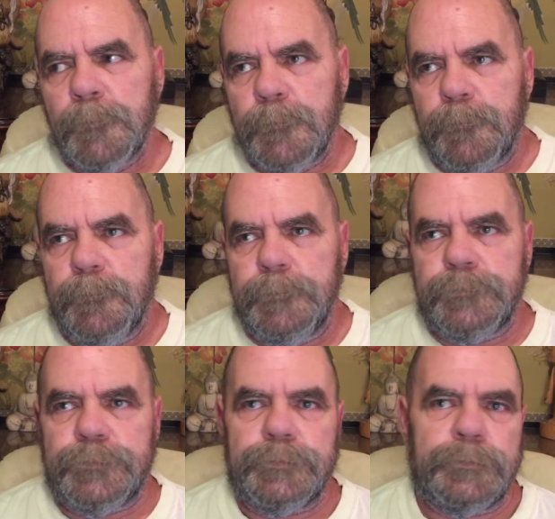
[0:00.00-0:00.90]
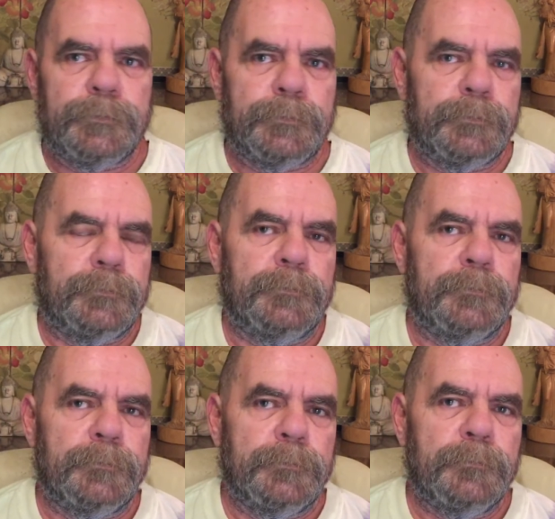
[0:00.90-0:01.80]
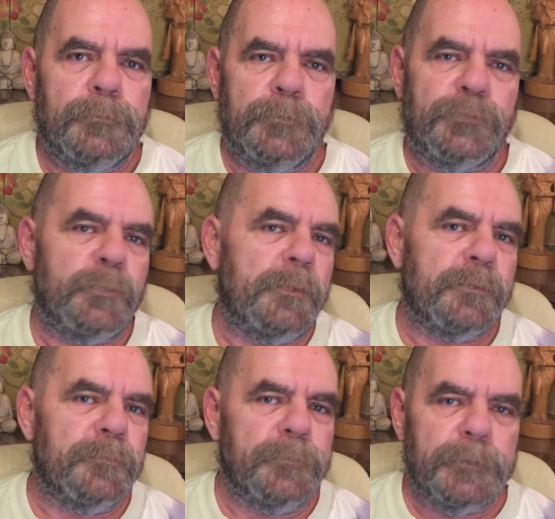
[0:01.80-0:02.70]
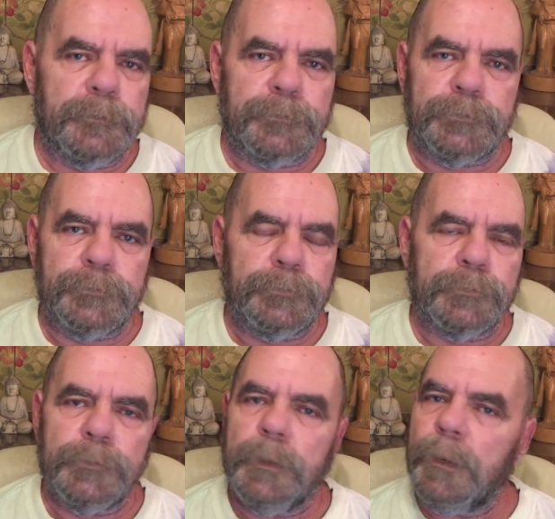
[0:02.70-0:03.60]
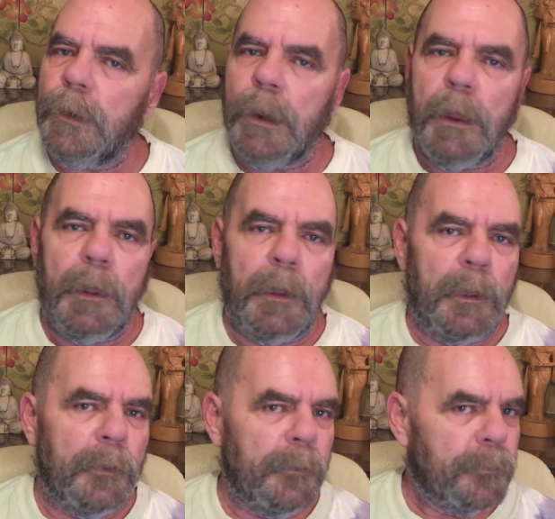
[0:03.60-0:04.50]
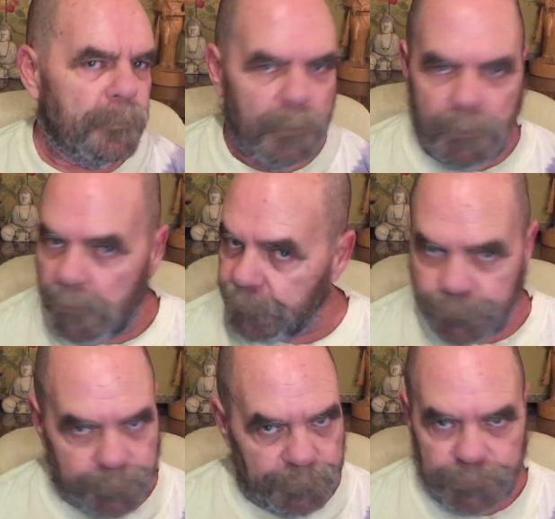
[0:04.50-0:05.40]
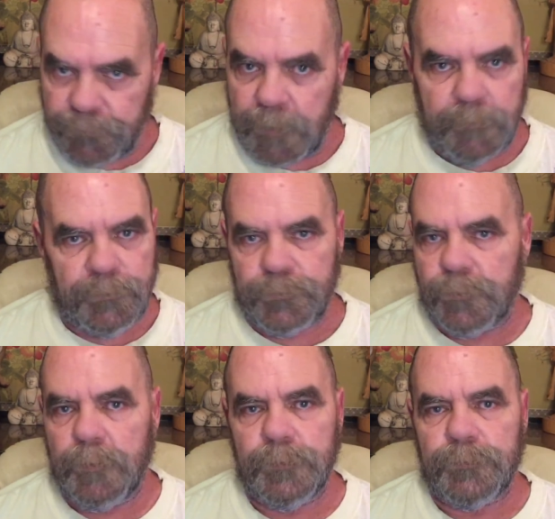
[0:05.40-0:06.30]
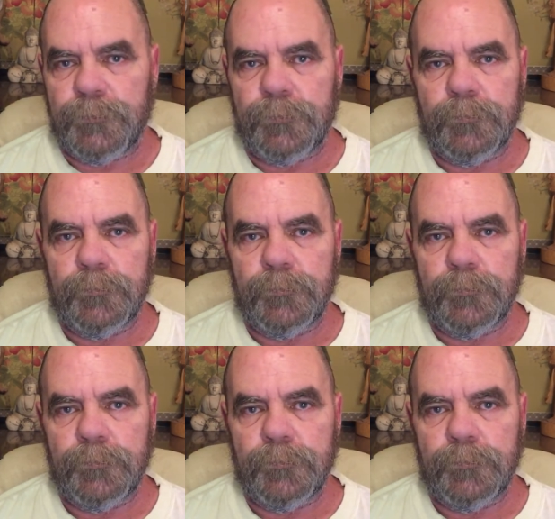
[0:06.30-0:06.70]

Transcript: Rich was welcomed into a lot of straight survivors' hearts.